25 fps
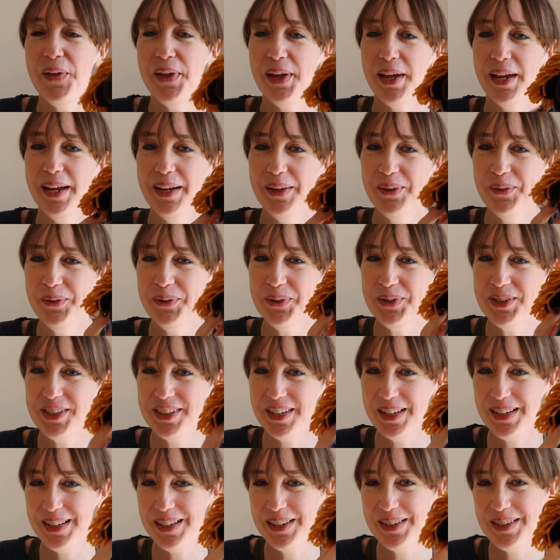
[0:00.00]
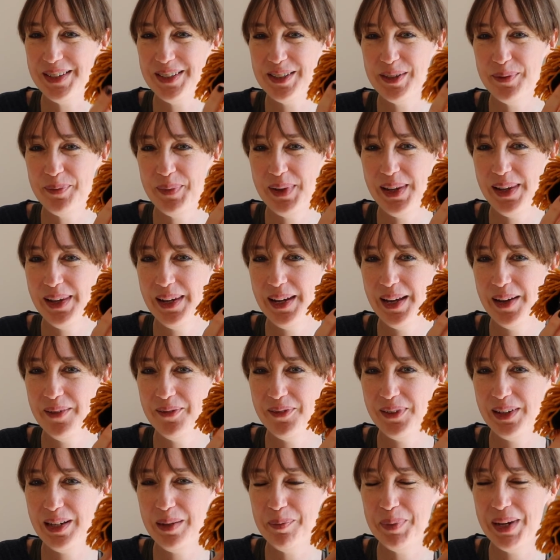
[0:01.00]
I also used some
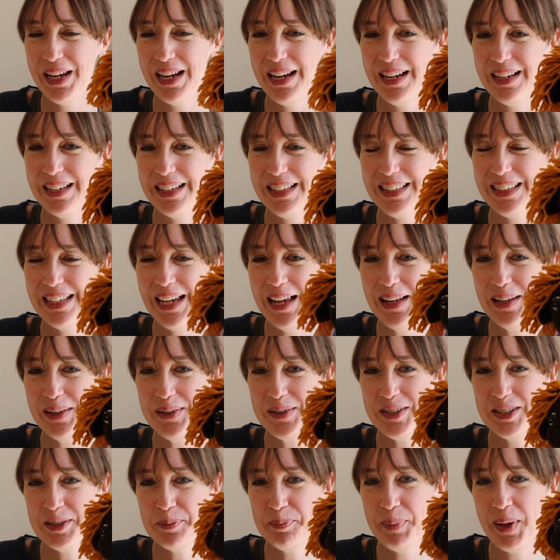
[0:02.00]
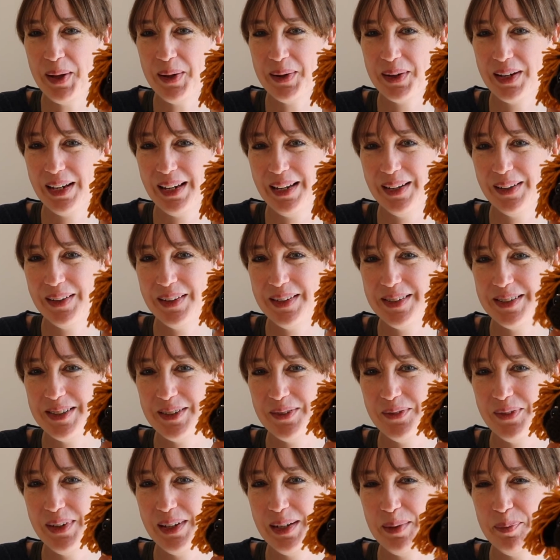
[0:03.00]
lovely big yellow sparkly eyes
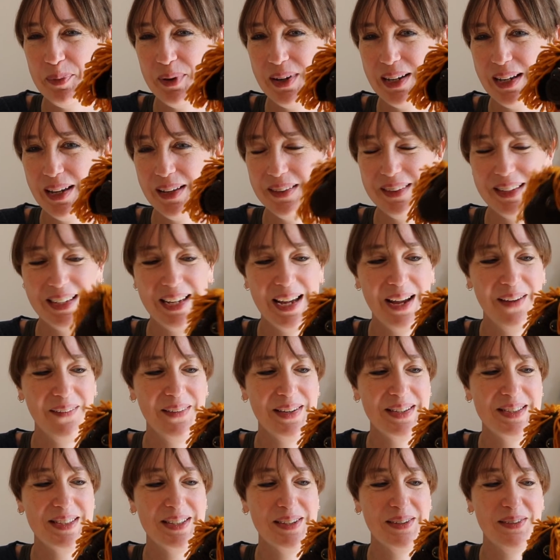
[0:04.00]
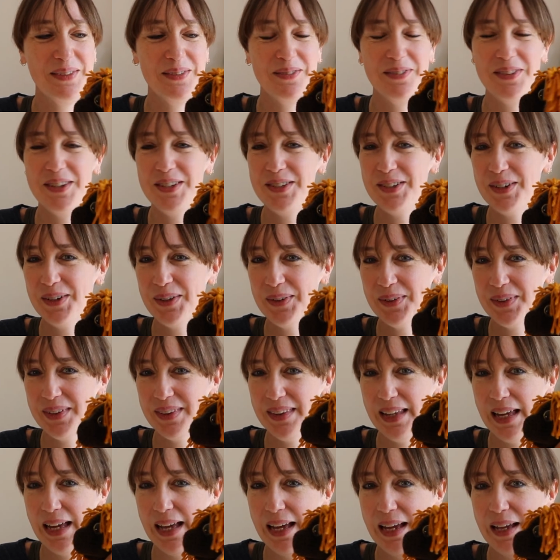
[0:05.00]
to really bring out the character of the dog
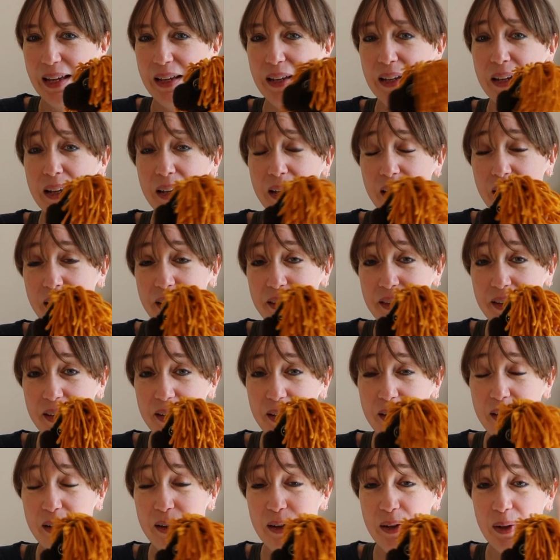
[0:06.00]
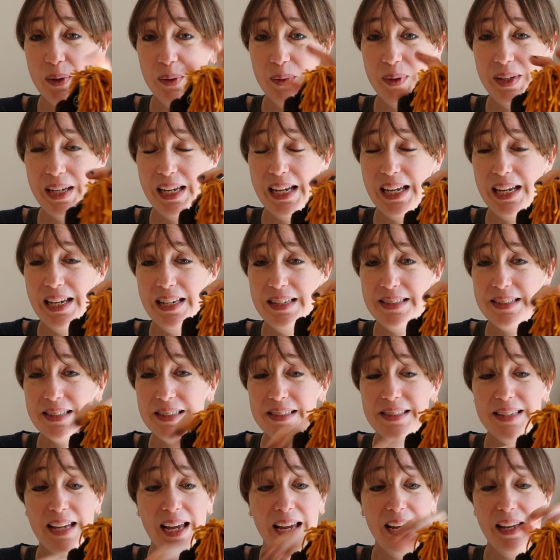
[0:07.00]
there. And the long ears
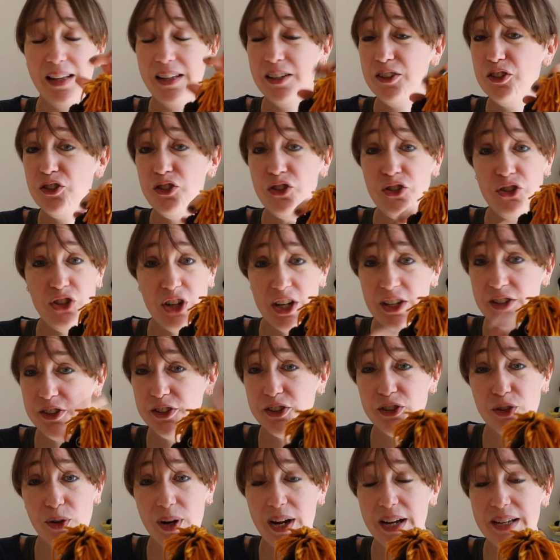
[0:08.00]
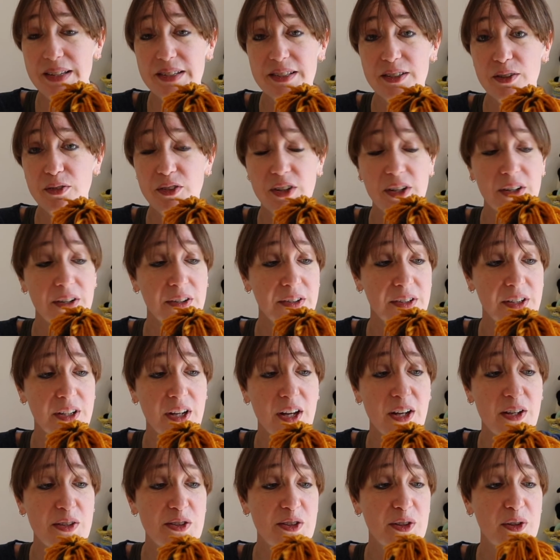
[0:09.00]
and tail is just strands of yarn
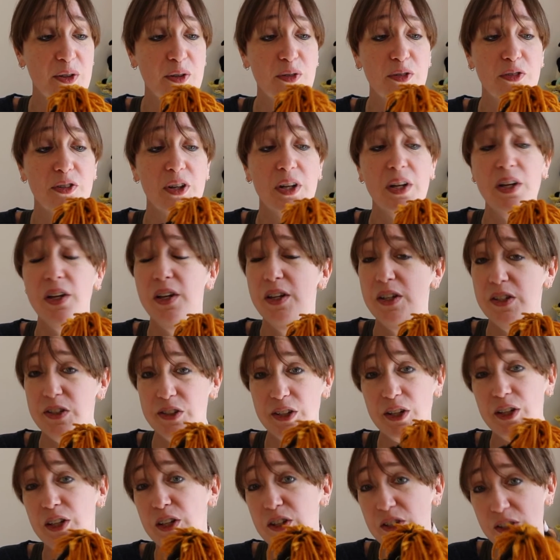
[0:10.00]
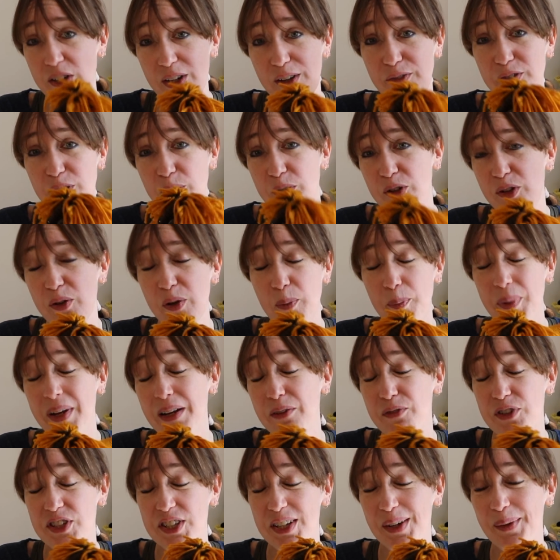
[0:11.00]
cut off, so you do have to do a bit
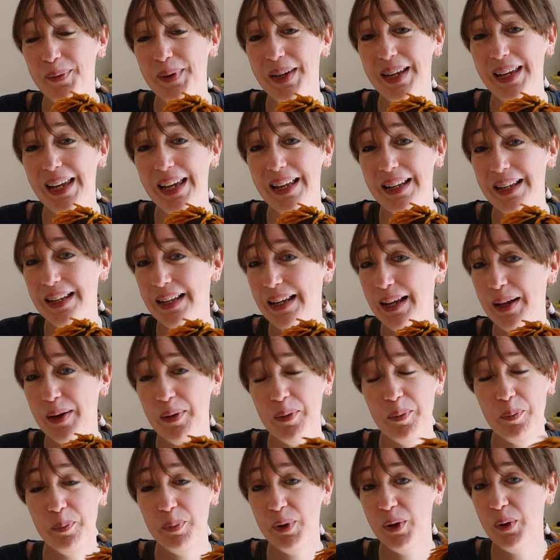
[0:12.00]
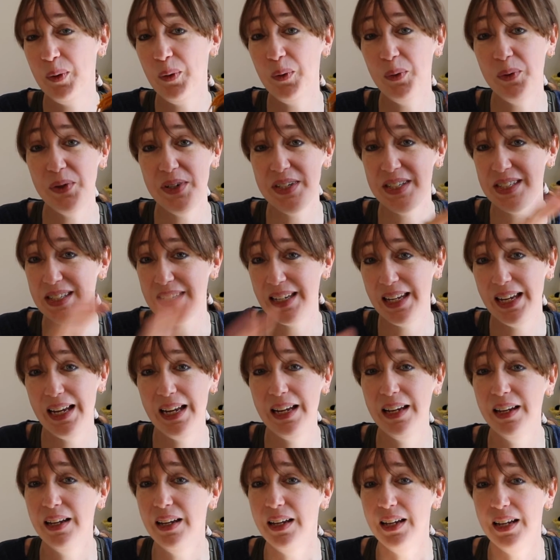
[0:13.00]
of sewing in and out, but
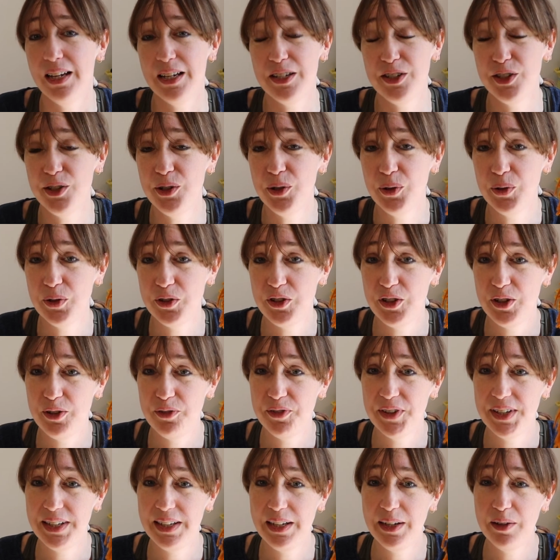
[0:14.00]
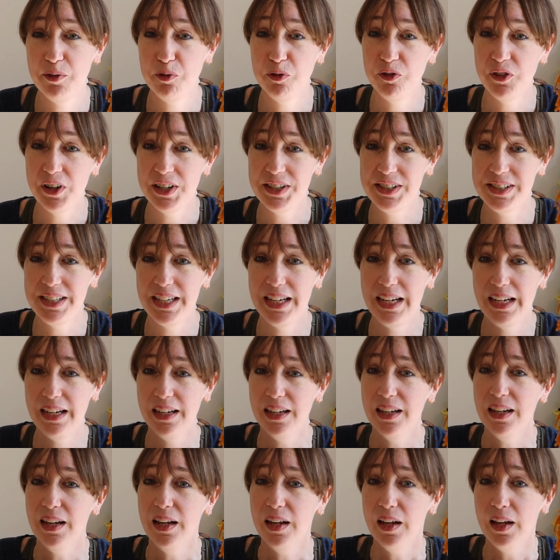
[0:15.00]
honestly it's not too fiddly and fussy.
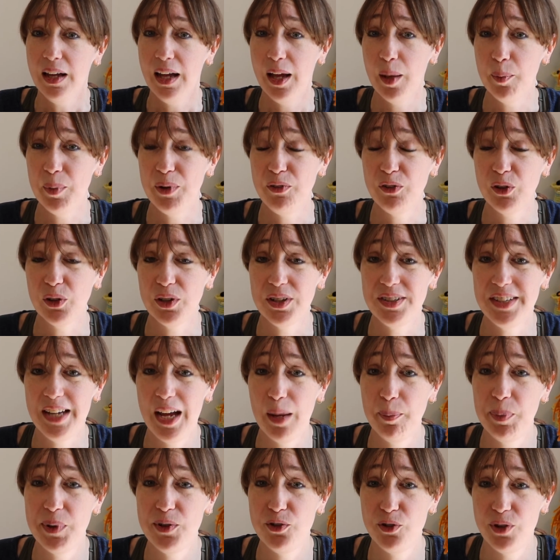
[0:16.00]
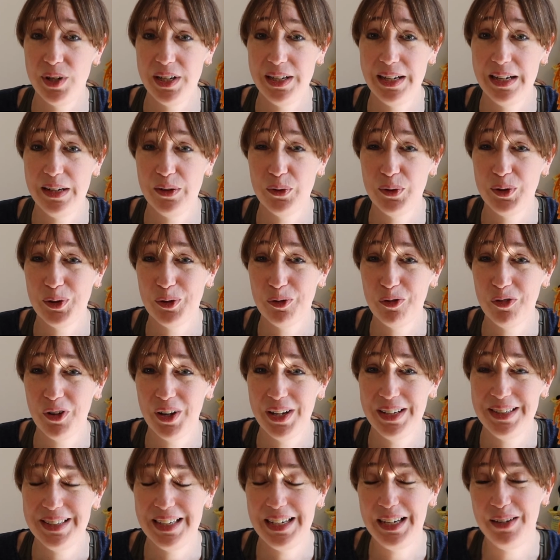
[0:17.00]
If you've got a tapestry needle, you'll
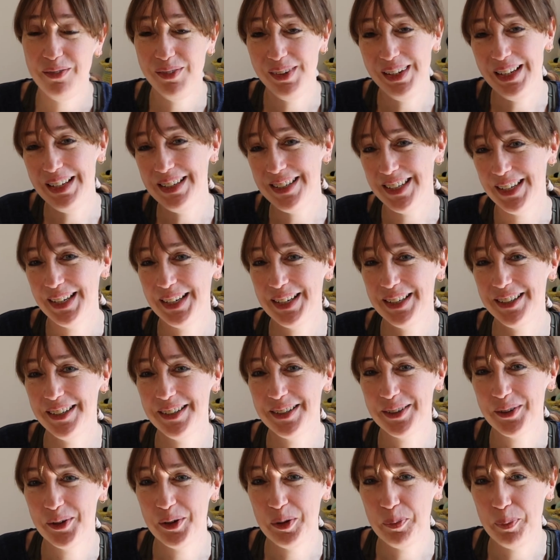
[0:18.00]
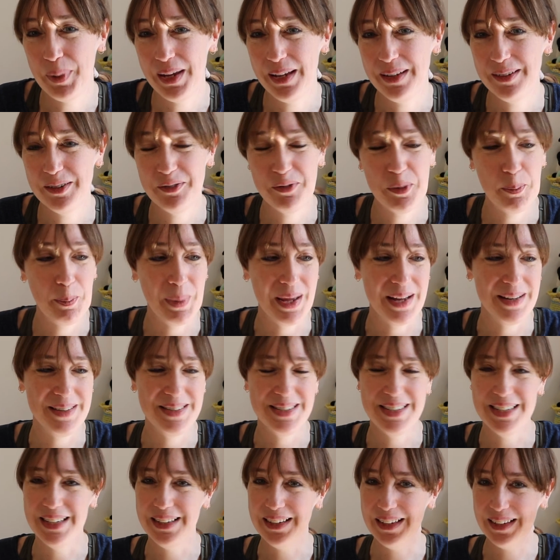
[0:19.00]
find it even easier because it's got a bit of a
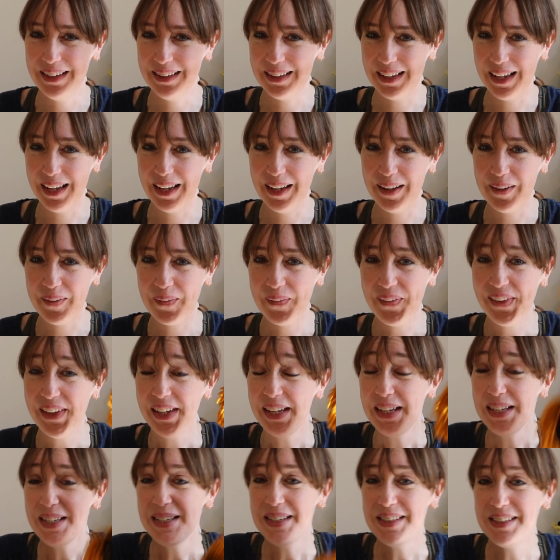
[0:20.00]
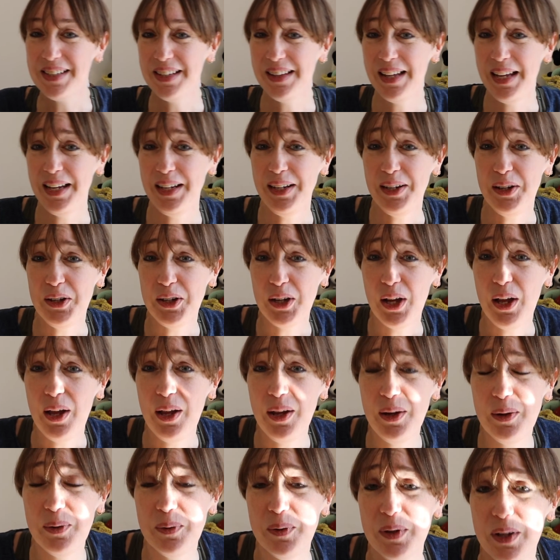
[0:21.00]
bend in it there. So there you
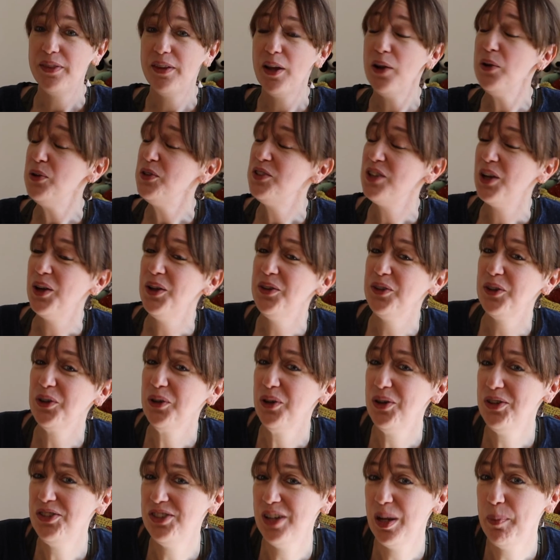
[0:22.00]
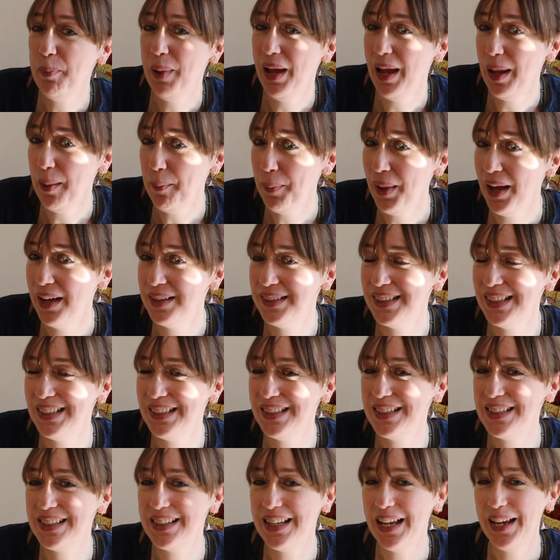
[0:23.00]
go. Those are the crochet pet
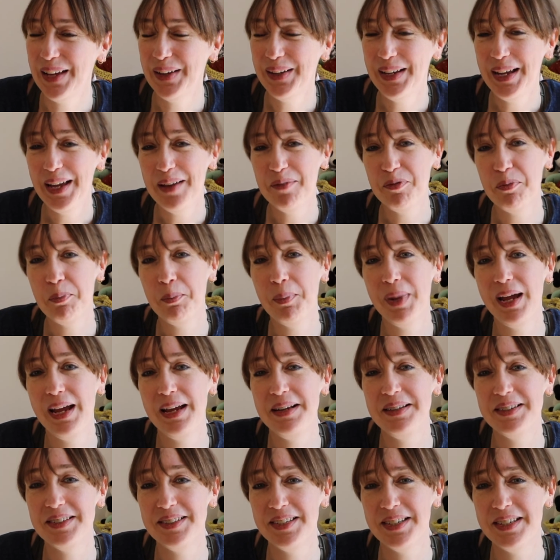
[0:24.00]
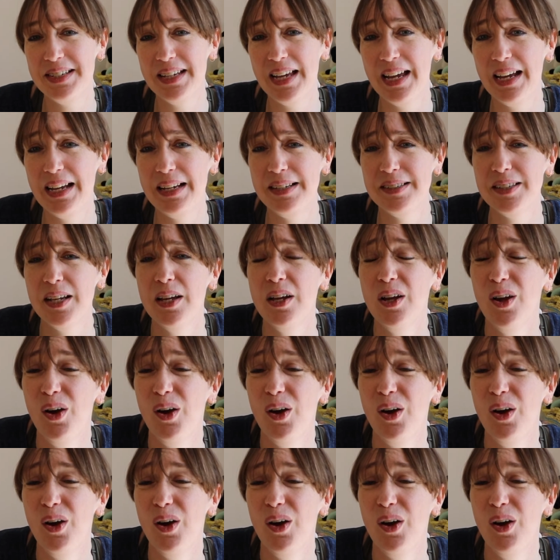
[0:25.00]
patterns that I have made to date.